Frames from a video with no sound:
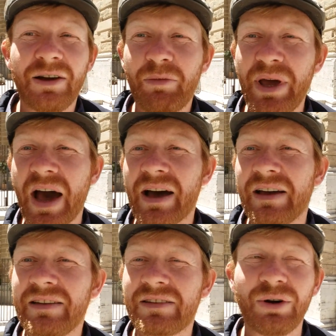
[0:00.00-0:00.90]
But yeah,
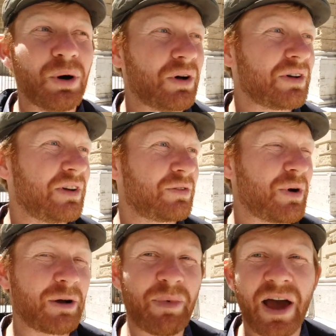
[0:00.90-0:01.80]
it's cool. You just
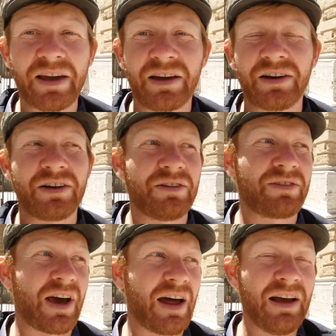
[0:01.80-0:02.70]
walk back here and
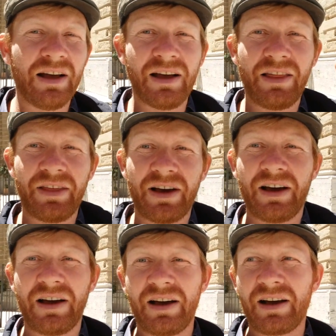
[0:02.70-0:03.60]
you've got
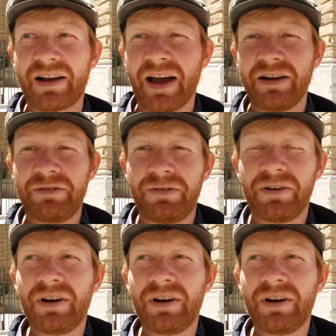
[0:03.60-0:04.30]
the kind of